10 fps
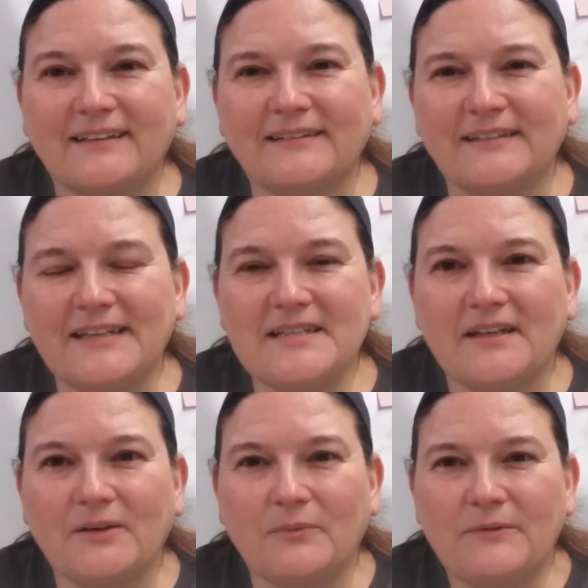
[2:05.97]
That's
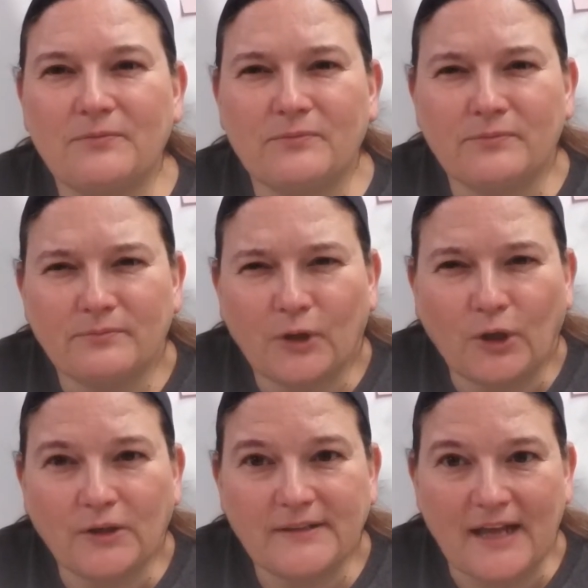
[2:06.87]
a, we've
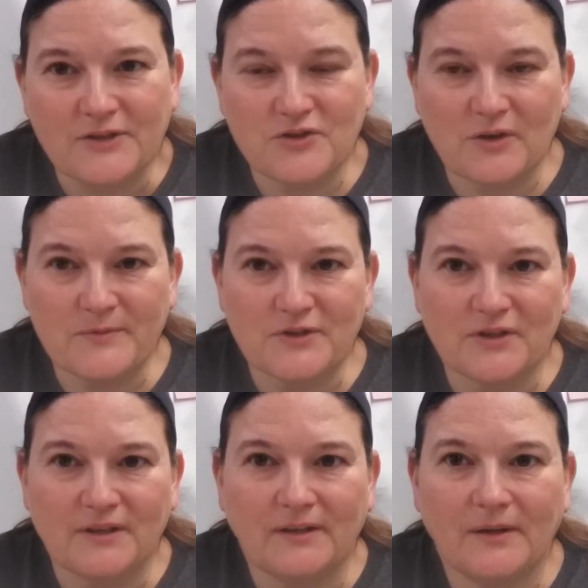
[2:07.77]
heard that
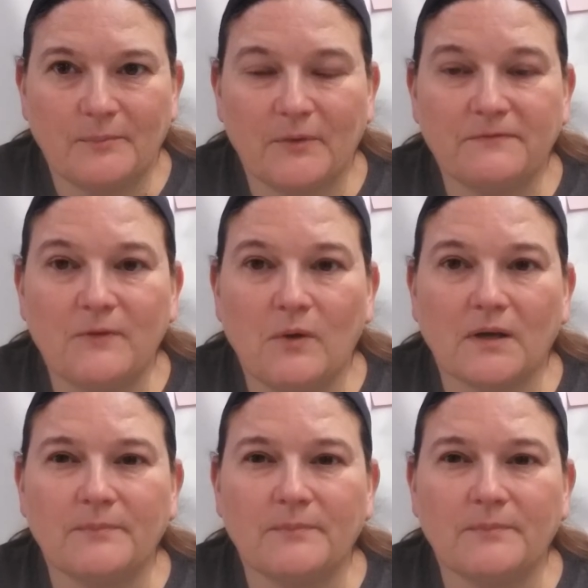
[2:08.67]
scripture before,